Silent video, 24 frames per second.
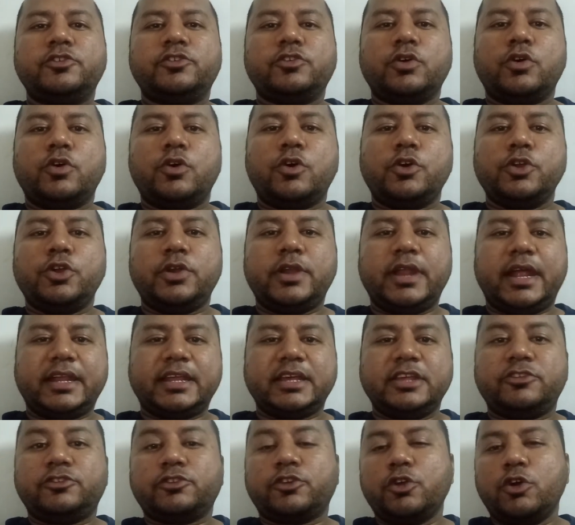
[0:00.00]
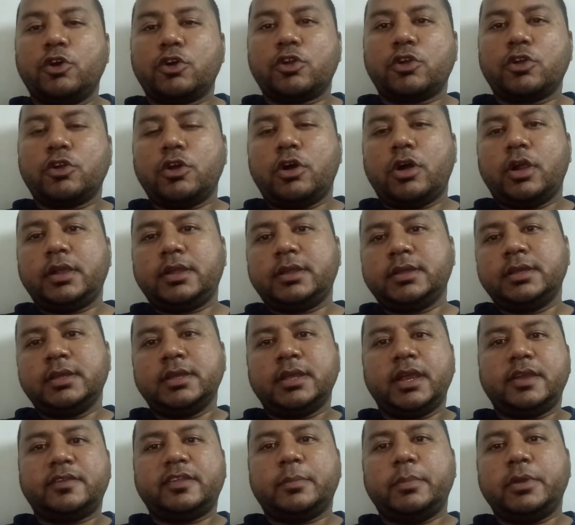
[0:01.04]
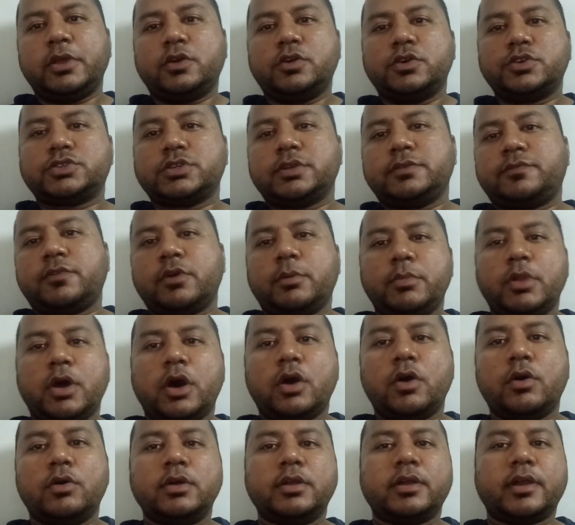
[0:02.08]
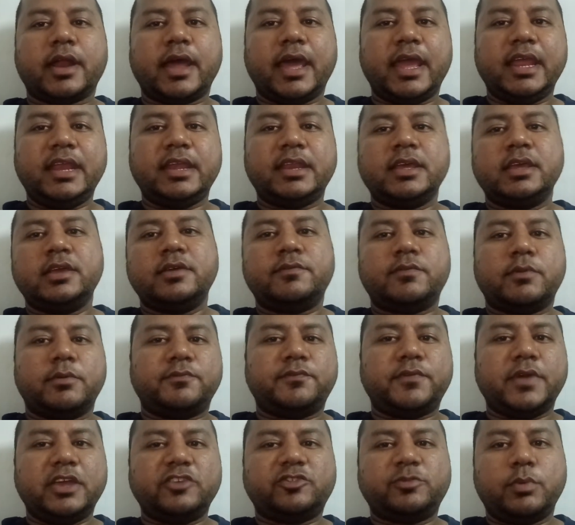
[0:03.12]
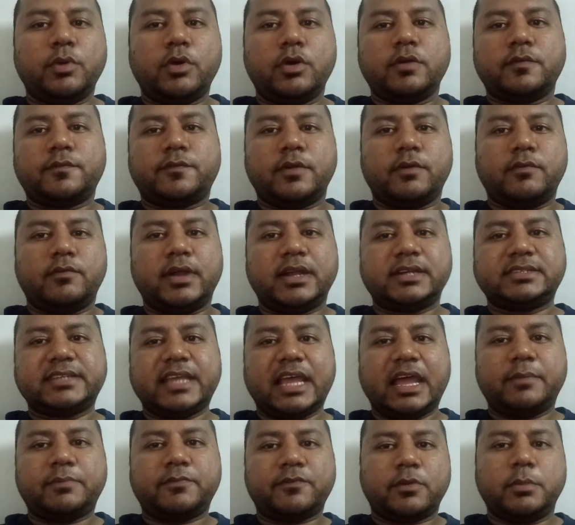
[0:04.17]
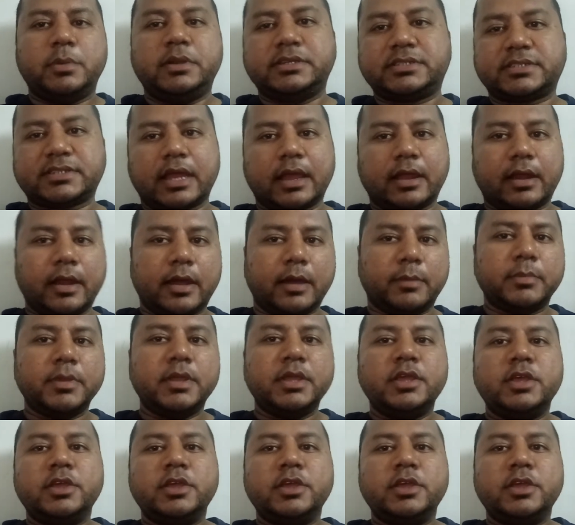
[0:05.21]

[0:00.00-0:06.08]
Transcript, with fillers: So your data is secure or not? It's a big question from now, right? From Facebook, from WhatsApp, from Instagram.